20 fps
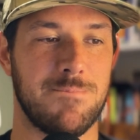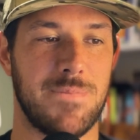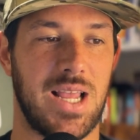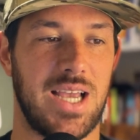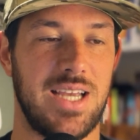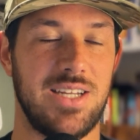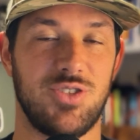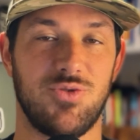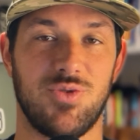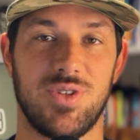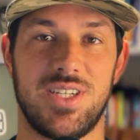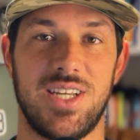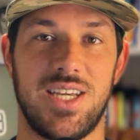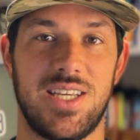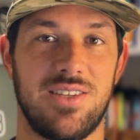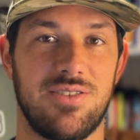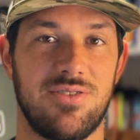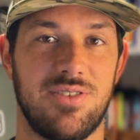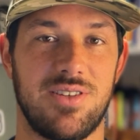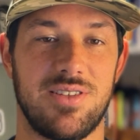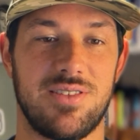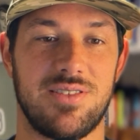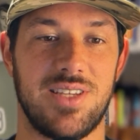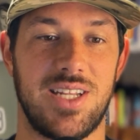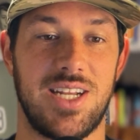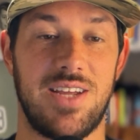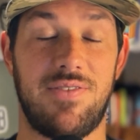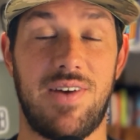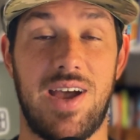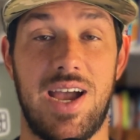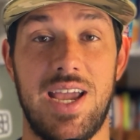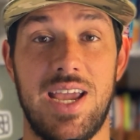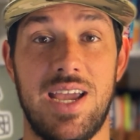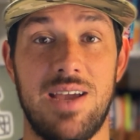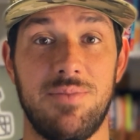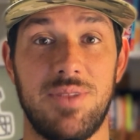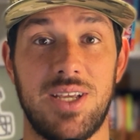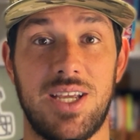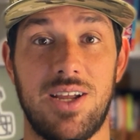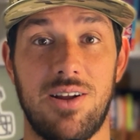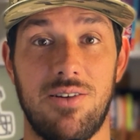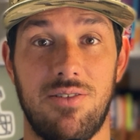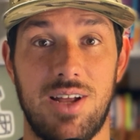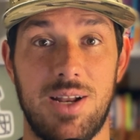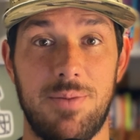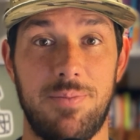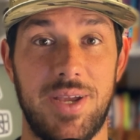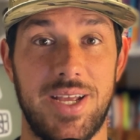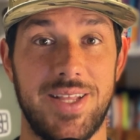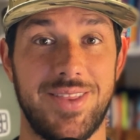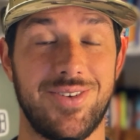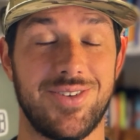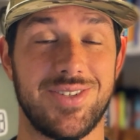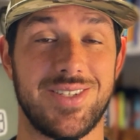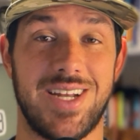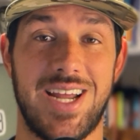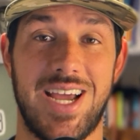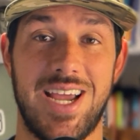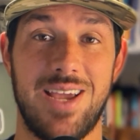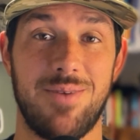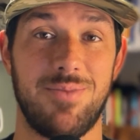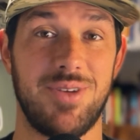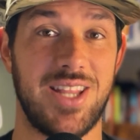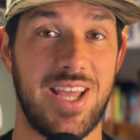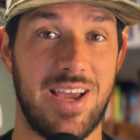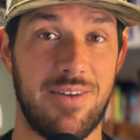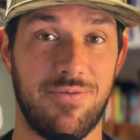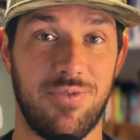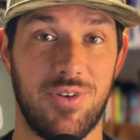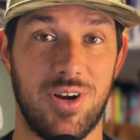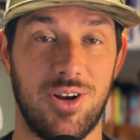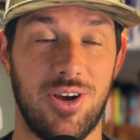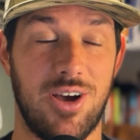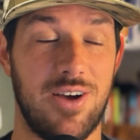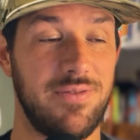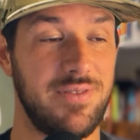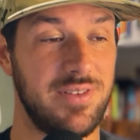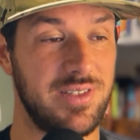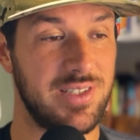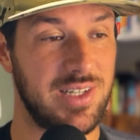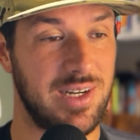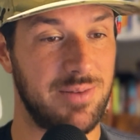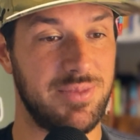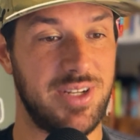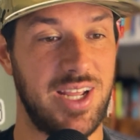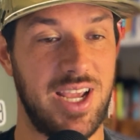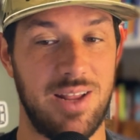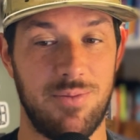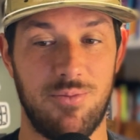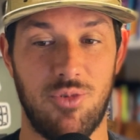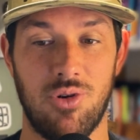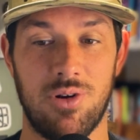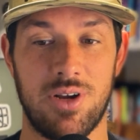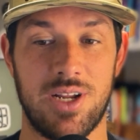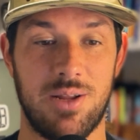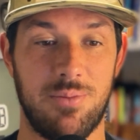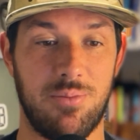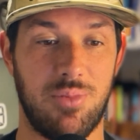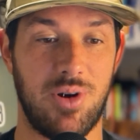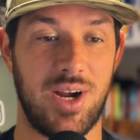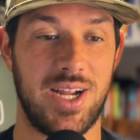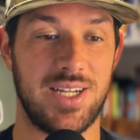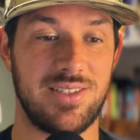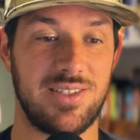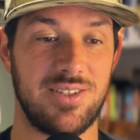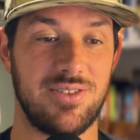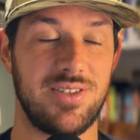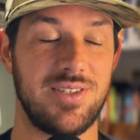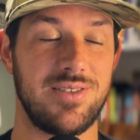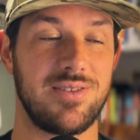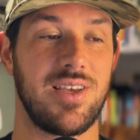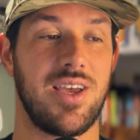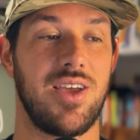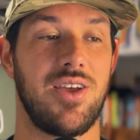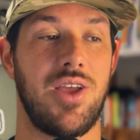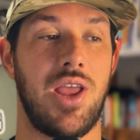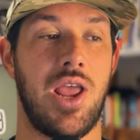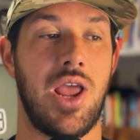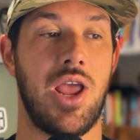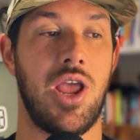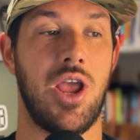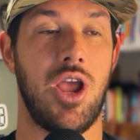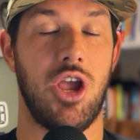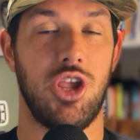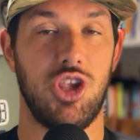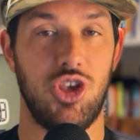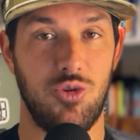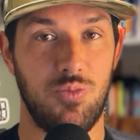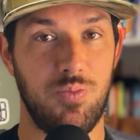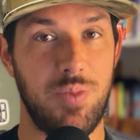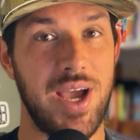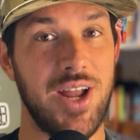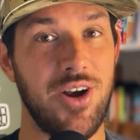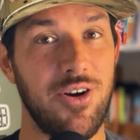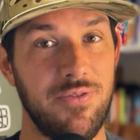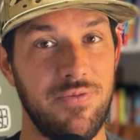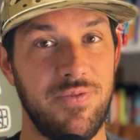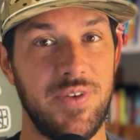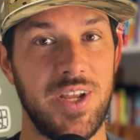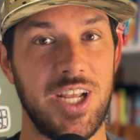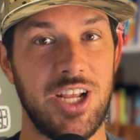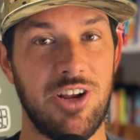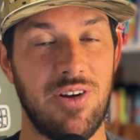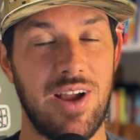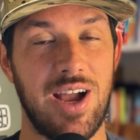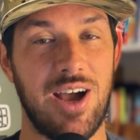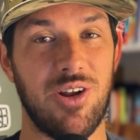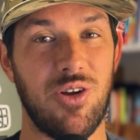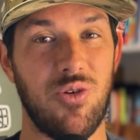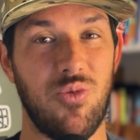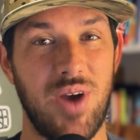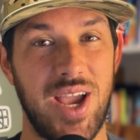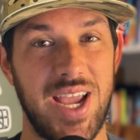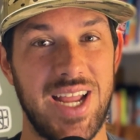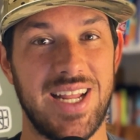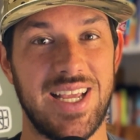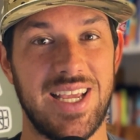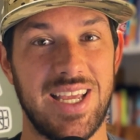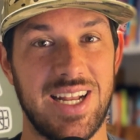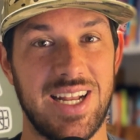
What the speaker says: It's ridiculous. And if I am the Carolina Panthers and I am in that front office and I'm Dan Morgan and Brant Tillis, you better figure out a way to get